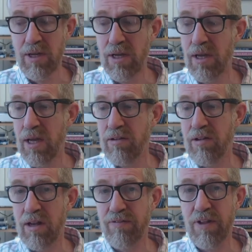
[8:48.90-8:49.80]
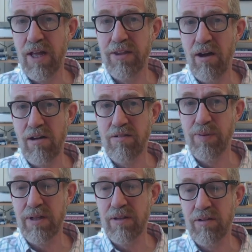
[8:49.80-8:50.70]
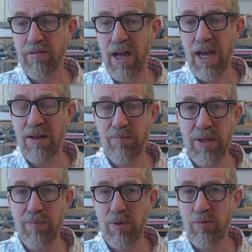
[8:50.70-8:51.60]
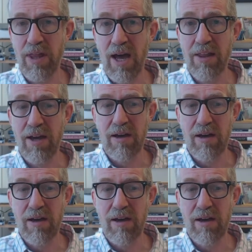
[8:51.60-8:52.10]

It's going to flood the hospitals, and people with other